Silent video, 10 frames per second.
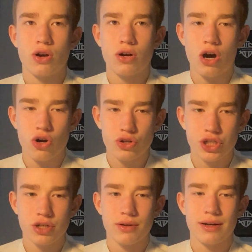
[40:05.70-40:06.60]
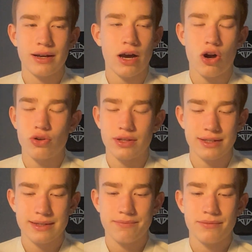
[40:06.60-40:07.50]

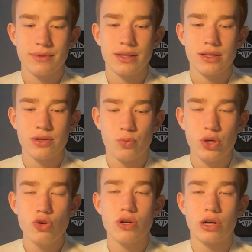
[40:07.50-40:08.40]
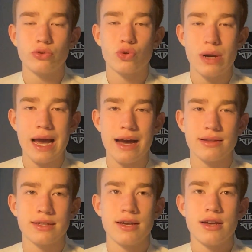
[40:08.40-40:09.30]
hardness, the way you
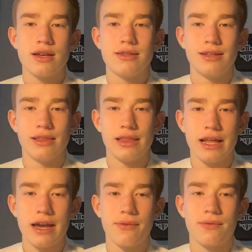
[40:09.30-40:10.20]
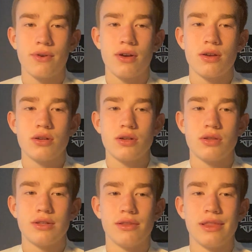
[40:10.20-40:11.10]
counteract the life
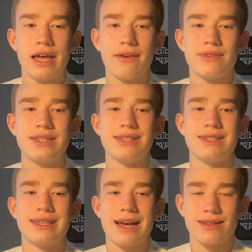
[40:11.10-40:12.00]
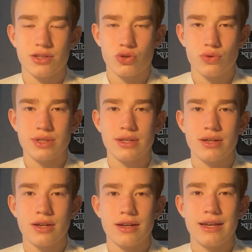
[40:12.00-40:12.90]
the life's disasters
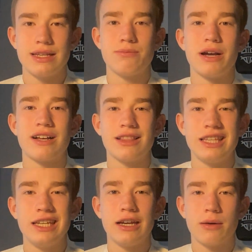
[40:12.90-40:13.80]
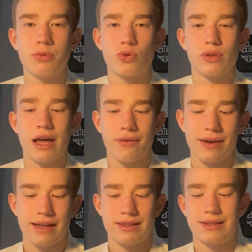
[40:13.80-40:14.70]
is by cleaning up your life.
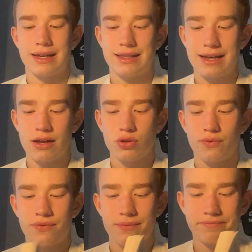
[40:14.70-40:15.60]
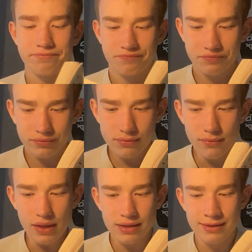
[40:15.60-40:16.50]
And at the end of
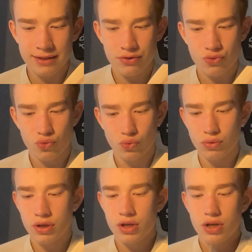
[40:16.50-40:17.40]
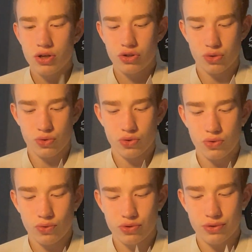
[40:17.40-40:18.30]
this rule, Jordan
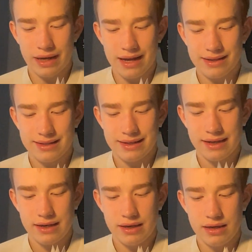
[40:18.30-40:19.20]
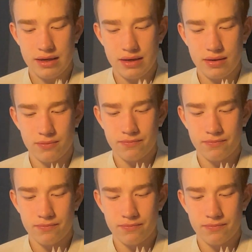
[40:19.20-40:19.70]
also has a